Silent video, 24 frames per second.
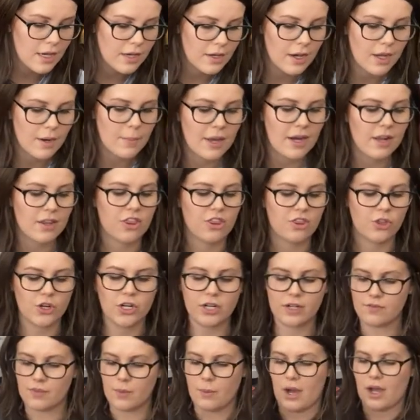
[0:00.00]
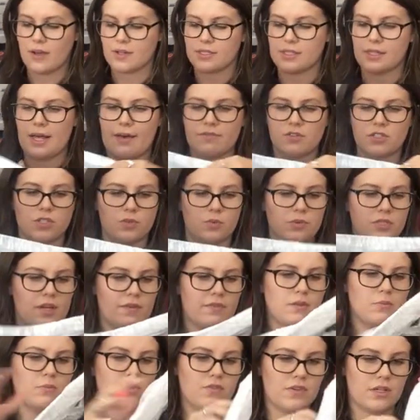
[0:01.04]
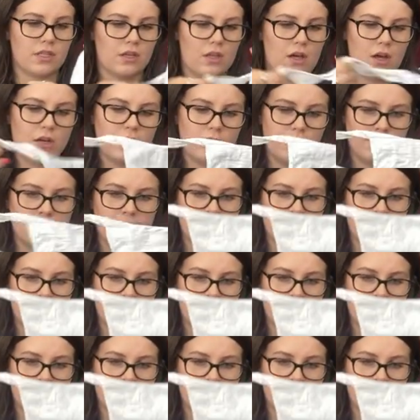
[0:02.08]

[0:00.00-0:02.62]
got about a third of the box left, so we're definitely moving along.